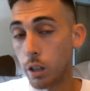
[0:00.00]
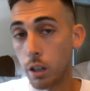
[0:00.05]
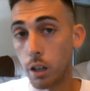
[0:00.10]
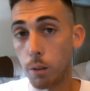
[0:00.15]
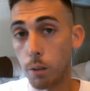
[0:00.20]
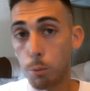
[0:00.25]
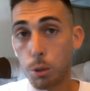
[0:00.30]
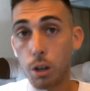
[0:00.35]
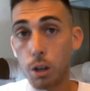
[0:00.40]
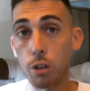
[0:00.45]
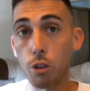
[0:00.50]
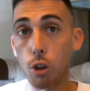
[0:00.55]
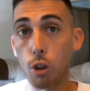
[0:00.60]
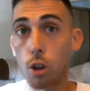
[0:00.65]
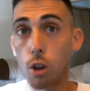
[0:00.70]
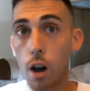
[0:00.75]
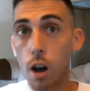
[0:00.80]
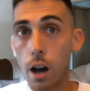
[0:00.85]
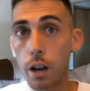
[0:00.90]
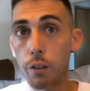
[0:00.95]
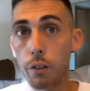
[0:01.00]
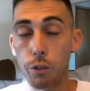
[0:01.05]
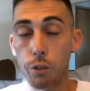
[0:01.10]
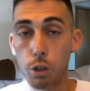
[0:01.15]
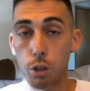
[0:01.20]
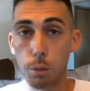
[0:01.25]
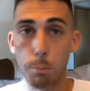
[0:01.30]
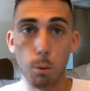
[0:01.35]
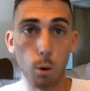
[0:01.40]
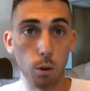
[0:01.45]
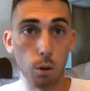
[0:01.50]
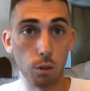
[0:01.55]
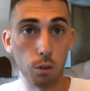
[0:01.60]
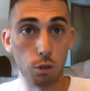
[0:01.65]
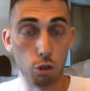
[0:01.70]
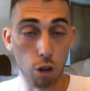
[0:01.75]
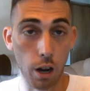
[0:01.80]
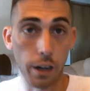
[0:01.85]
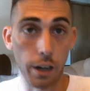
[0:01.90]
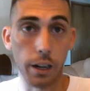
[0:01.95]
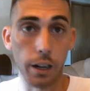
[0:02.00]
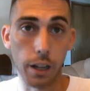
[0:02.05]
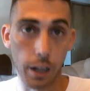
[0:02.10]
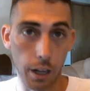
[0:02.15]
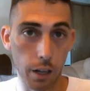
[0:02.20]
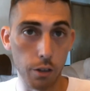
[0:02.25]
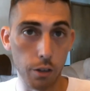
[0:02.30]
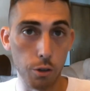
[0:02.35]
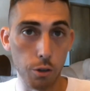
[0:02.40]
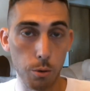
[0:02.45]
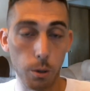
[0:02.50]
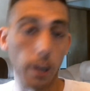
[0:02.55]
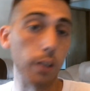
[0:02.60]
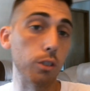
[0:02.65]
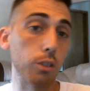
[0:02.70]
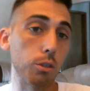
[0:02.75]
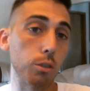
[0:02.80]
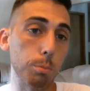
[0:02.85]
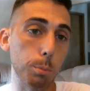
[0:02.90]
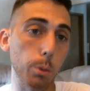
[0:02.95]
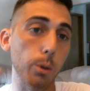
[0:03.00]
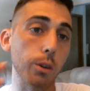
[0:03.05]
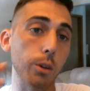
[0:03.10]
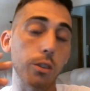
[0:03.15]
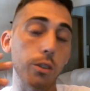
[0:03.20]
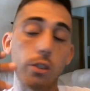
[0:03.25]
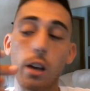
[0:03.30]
There's a lot of good boards, China and US boards